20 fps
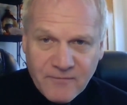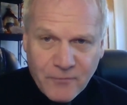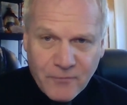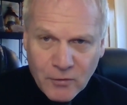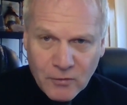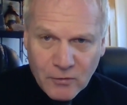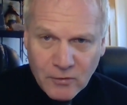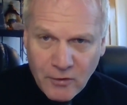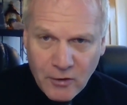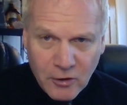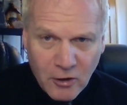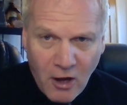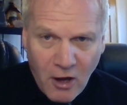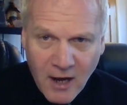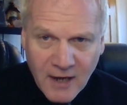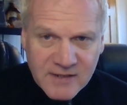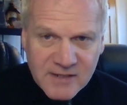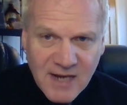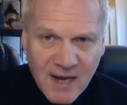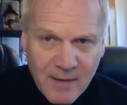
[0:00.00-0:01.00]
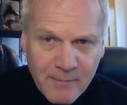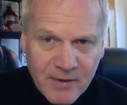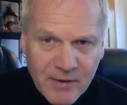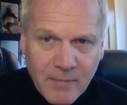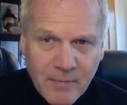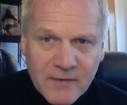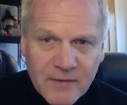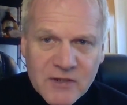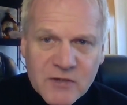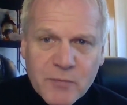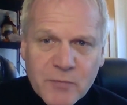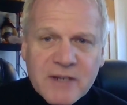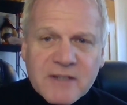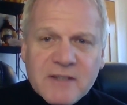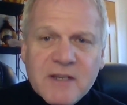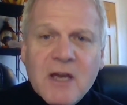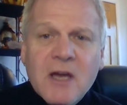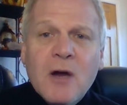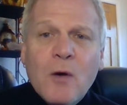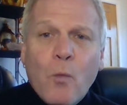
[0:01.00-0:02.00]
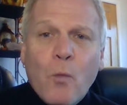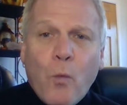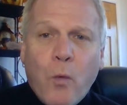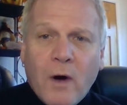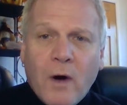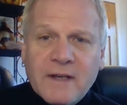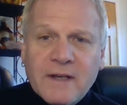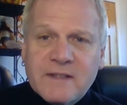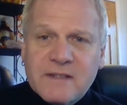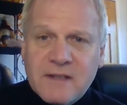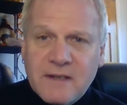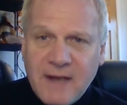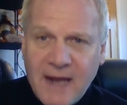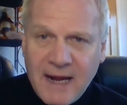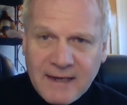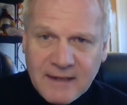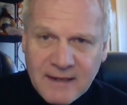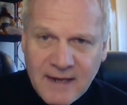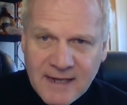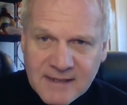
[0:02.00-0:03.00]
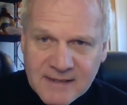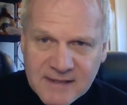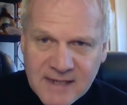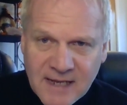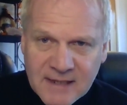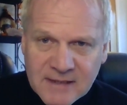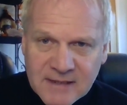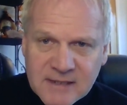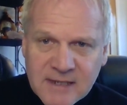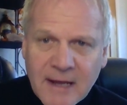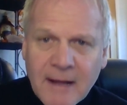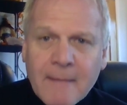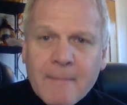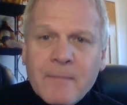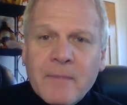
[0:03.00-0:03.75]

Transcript: and for the longest time it had been this price, was 99 cents.